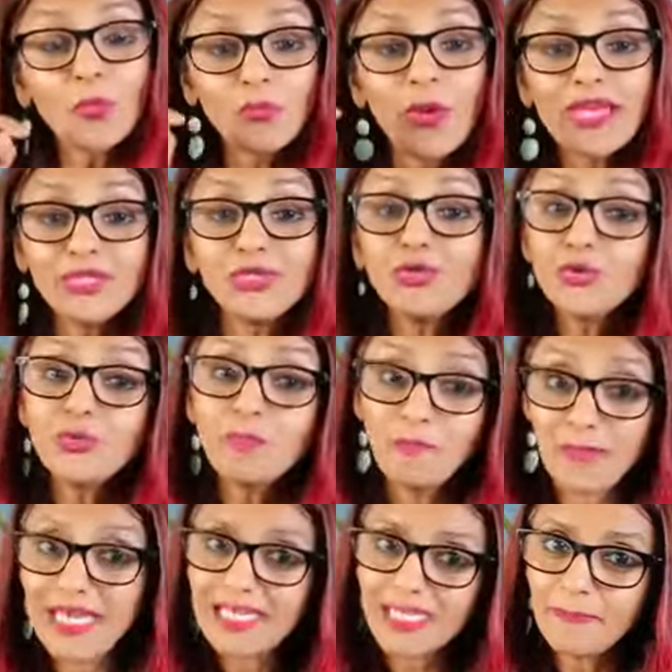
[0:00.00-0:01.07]
when you
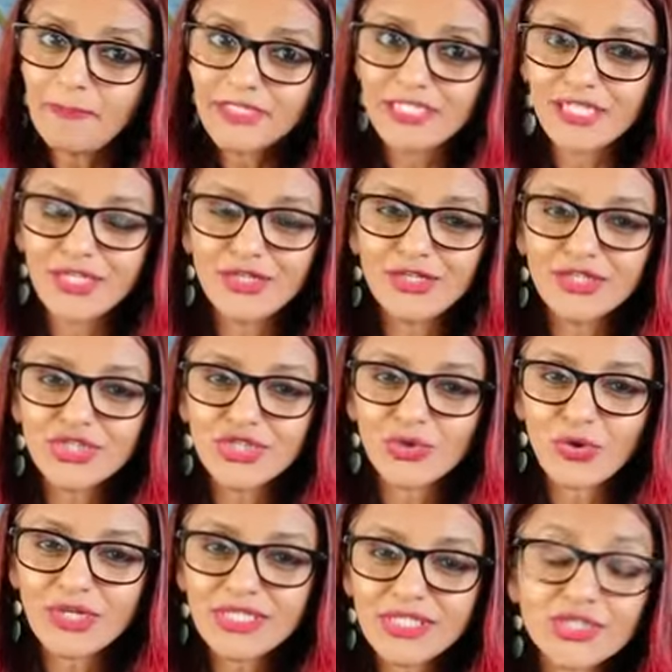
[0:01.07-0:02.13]
make a particular
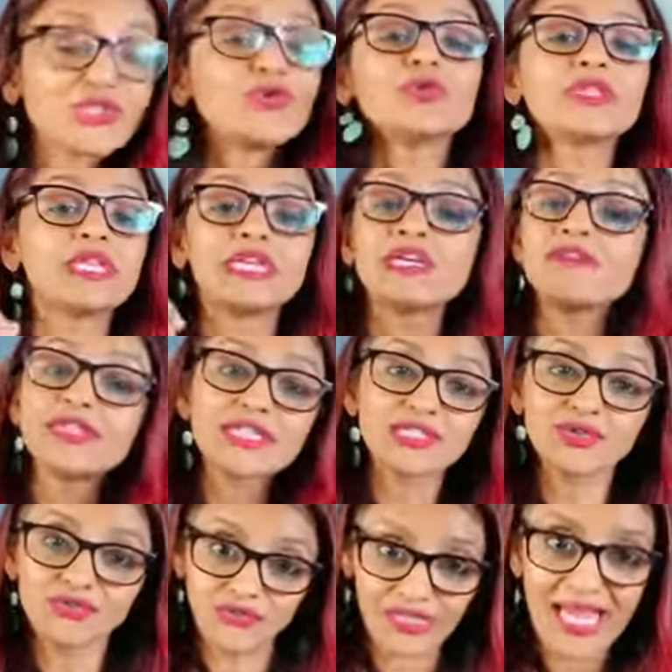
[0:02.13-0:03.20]
choice, don't think of it
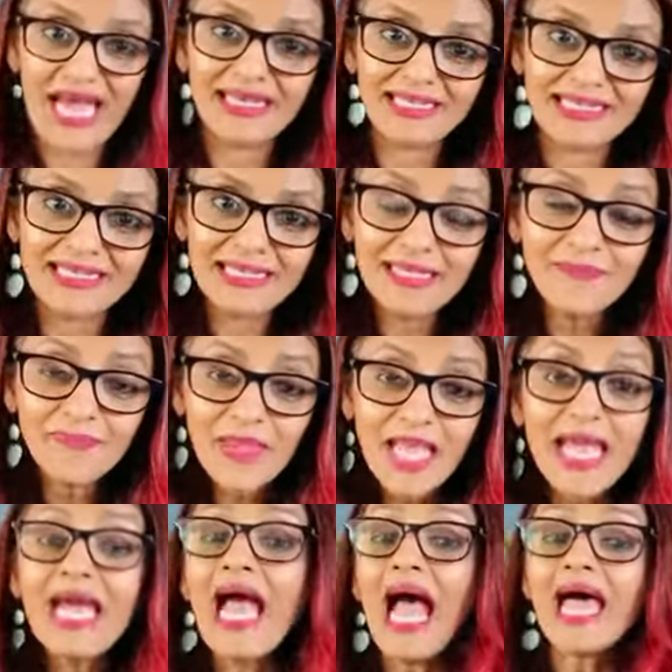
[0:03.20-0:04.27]
as a reality.
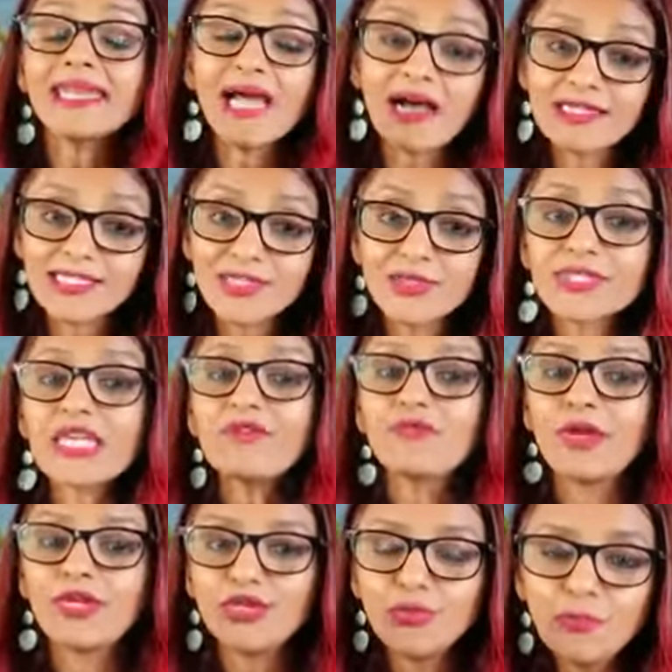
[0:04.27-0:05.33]
And ask
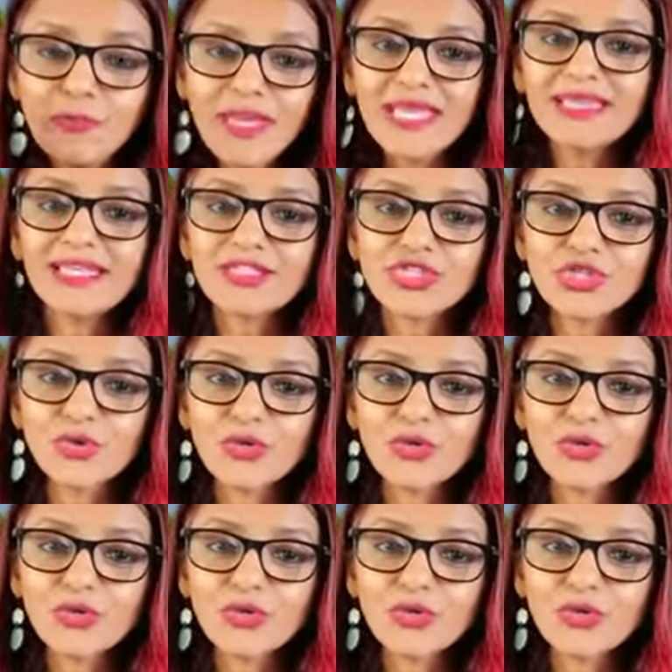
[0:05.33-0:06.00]
yourself, when you make that